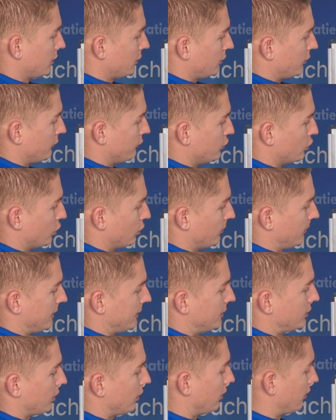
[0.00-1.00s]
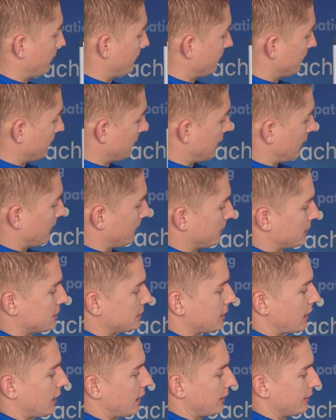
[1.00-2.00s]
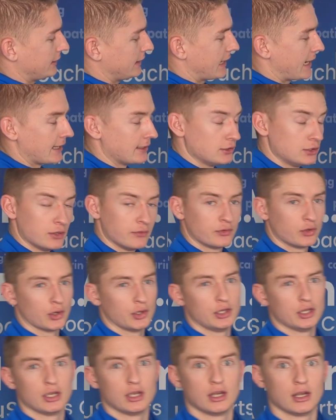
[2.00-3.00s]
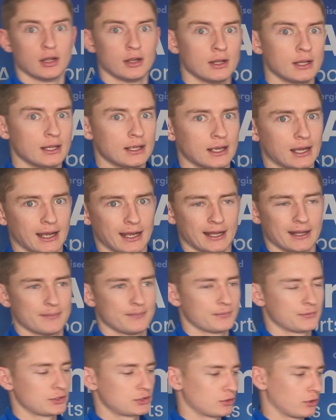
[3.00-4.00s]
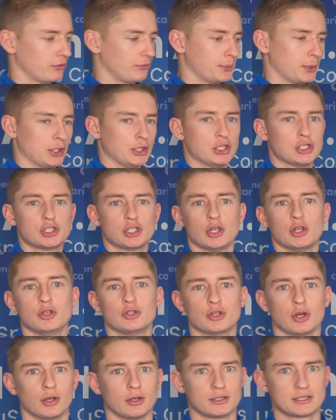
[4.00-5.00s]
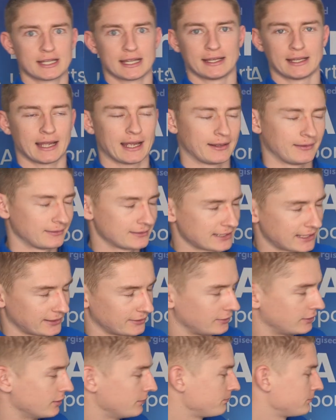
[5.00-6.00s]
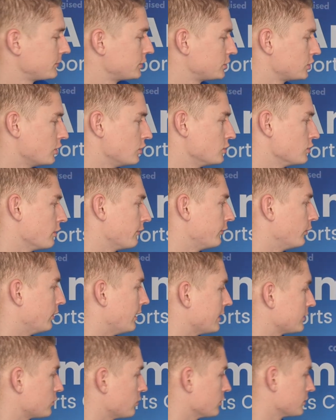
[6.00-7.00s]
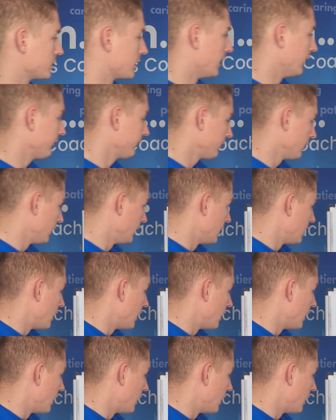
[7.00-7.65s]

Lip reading: You've normally got start and the end, you've got your sort of putting your shoes on and taking your shoes off and all that sort of stuff.